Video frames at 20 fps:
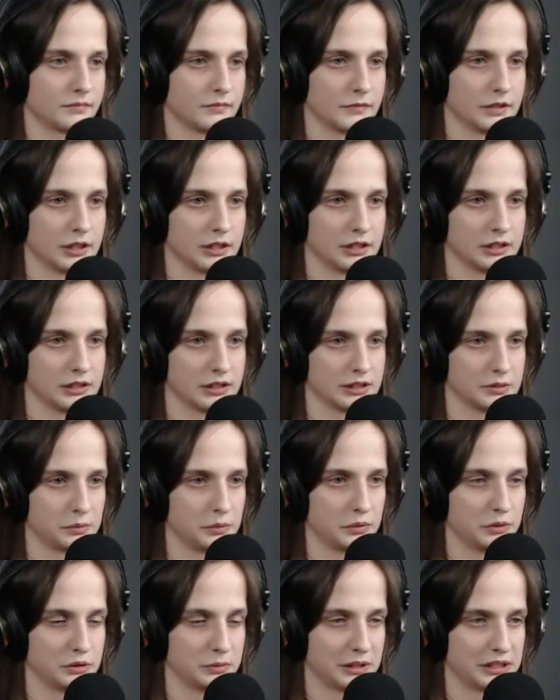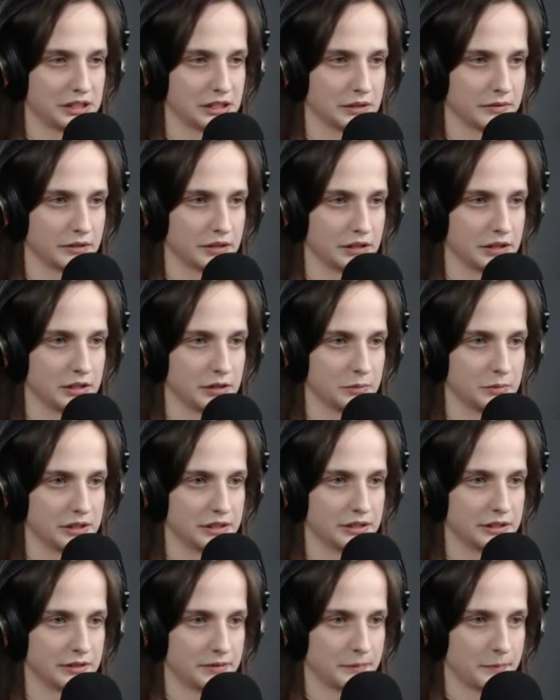So let's boost myself a little bit.
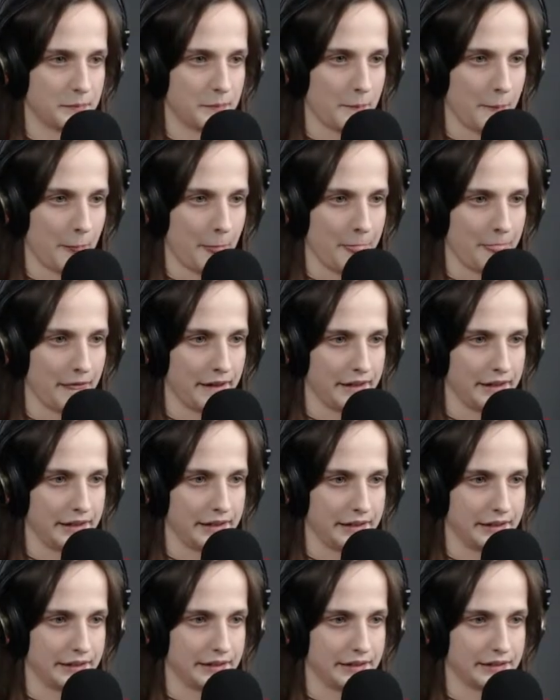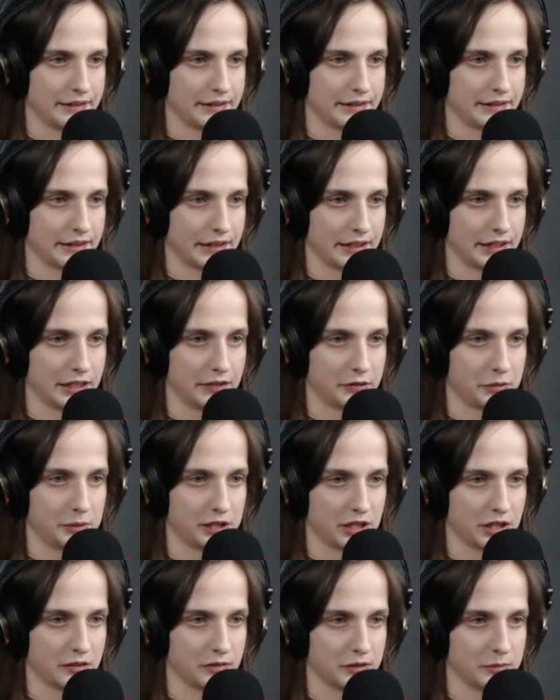And I have to be
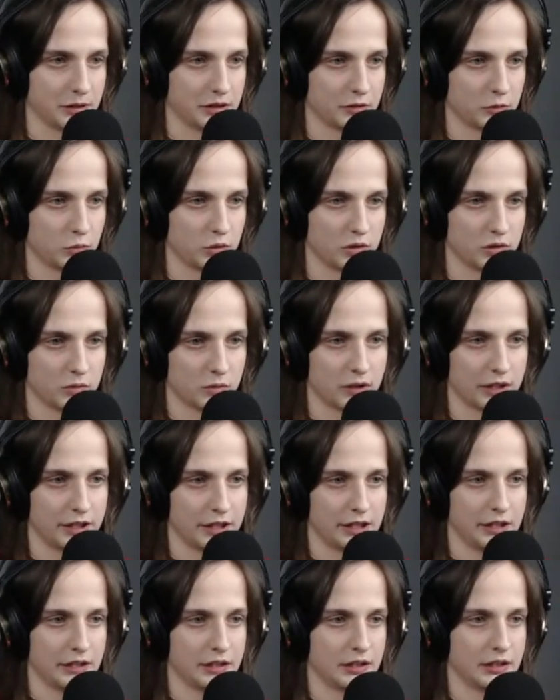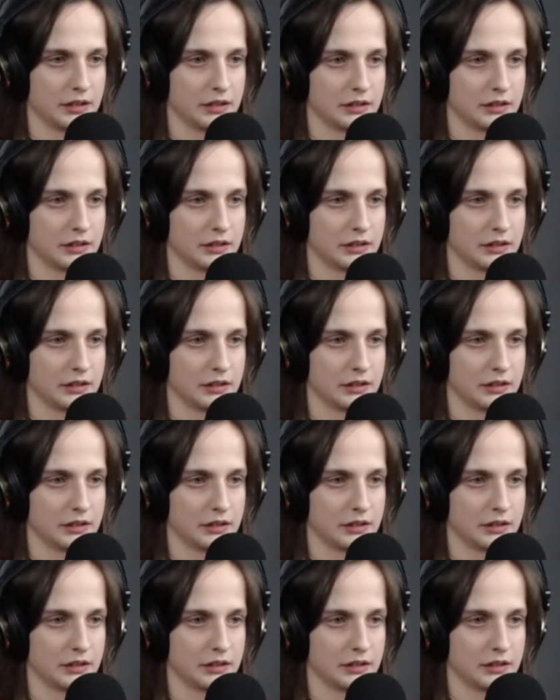careful about the wall right here.